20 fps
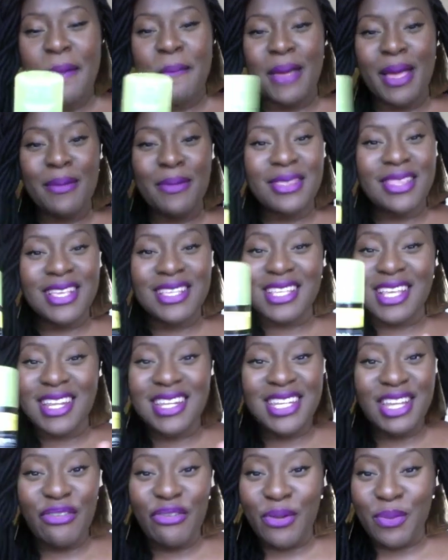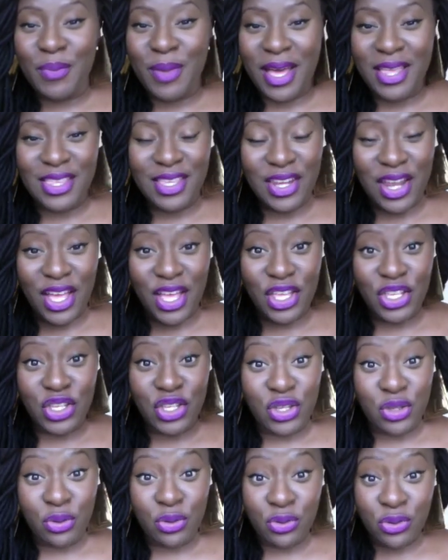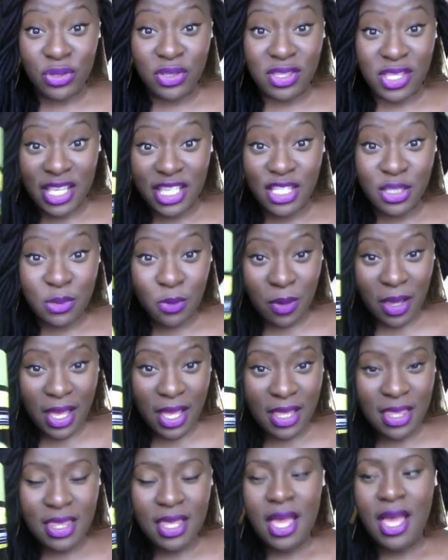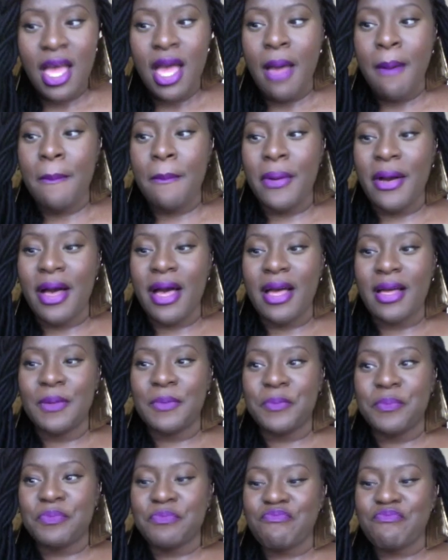maybe there's a different method I can use this with, but